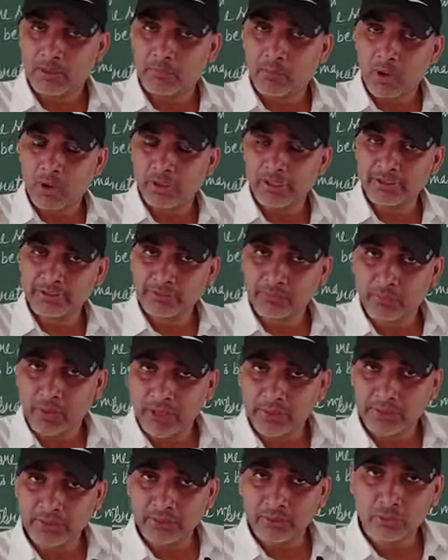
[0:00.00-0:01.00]
body is
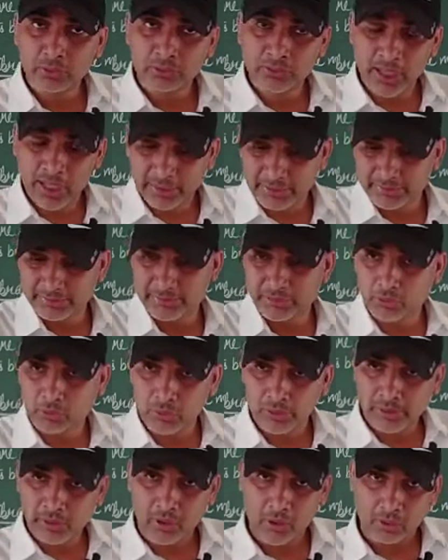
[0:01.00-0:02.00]
wanted to that is
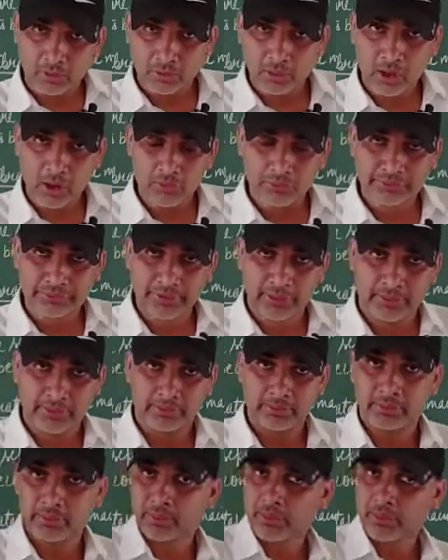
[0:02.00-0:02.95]
going on outside,